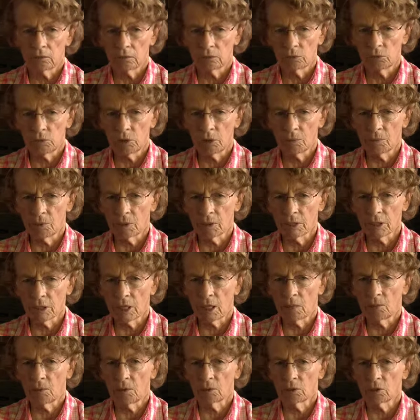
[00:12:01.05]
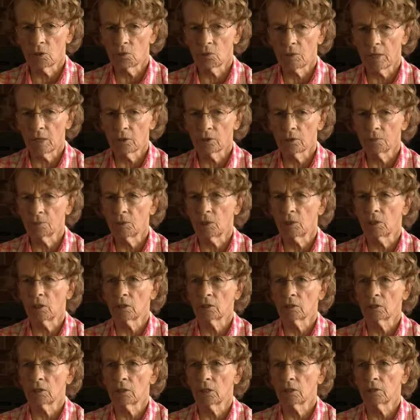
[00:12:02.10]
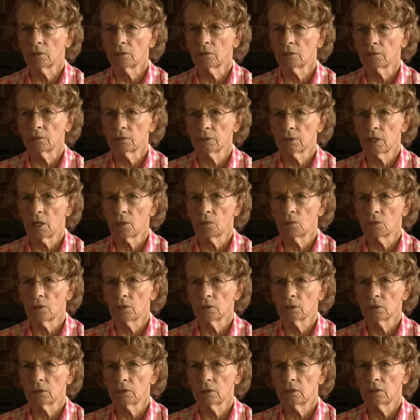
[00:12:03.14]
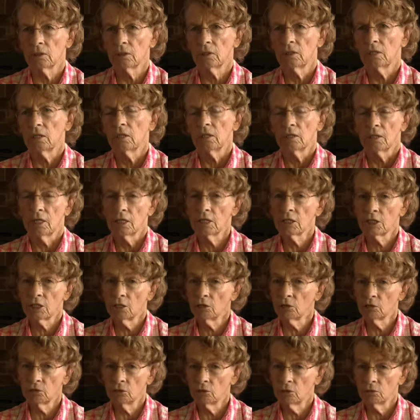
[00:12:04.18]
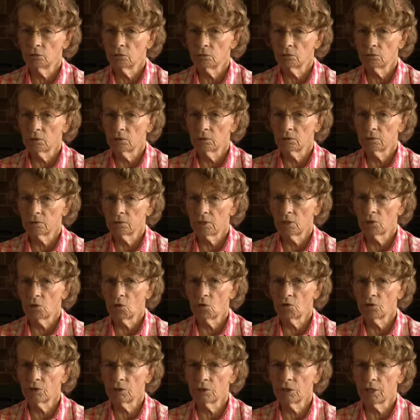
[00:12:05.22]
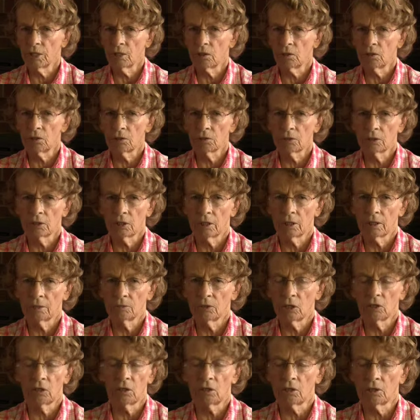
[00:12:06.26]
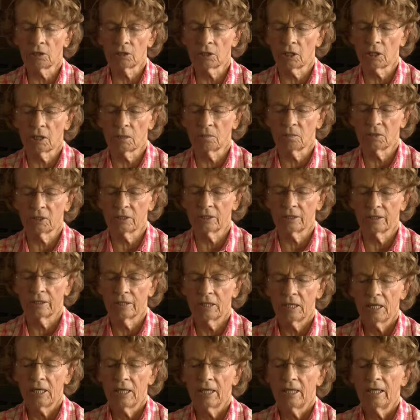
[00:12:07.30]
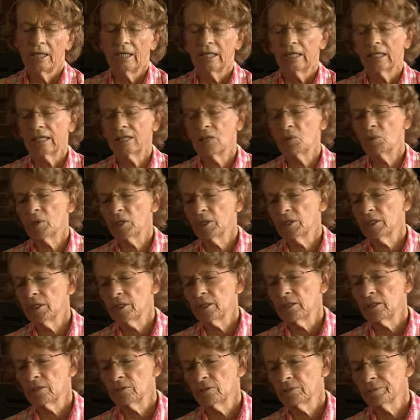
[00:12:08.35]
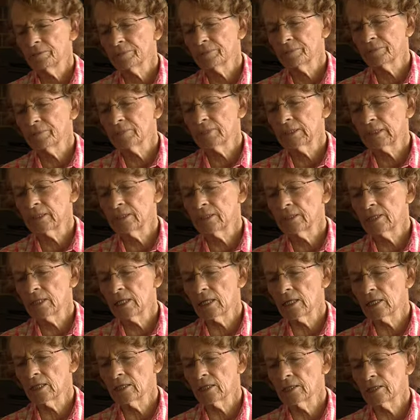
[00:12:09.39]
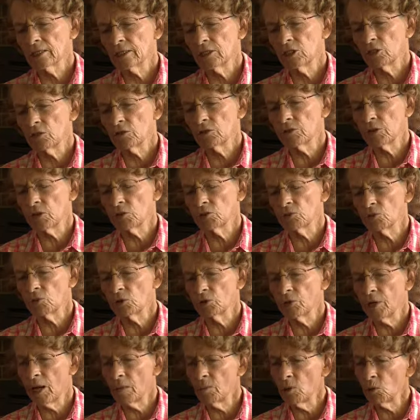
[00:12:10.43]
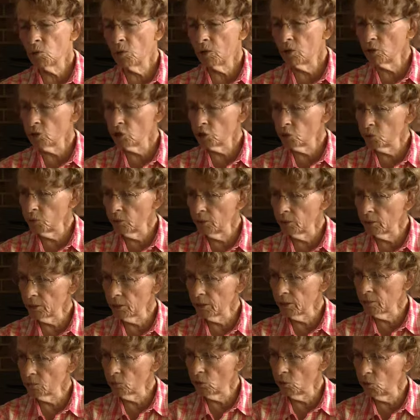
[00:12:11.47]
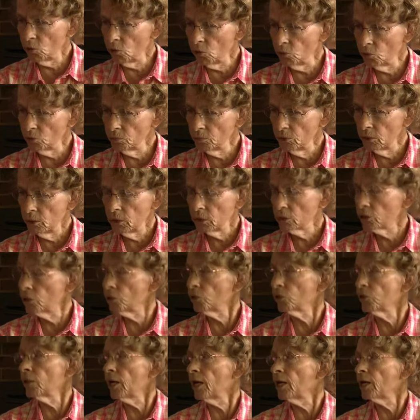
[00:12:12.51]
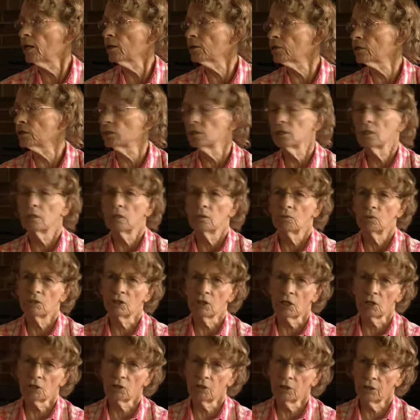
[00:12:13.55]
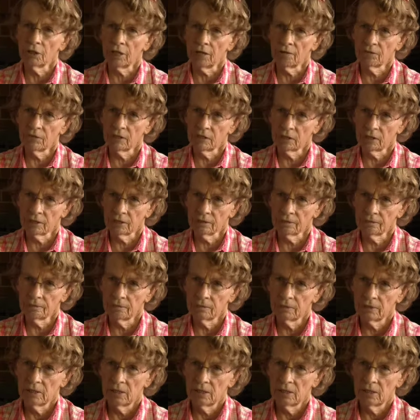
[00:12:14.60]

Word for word: wheel him on the sidewalk and around the park. They had sidewalks. Mm-hmm. They still do. I go over there now all the time. Not all the time, but anyway. Uh, Joseph said, "Well, Grandma, why don't you wheel him home to your house?" Which I could have done,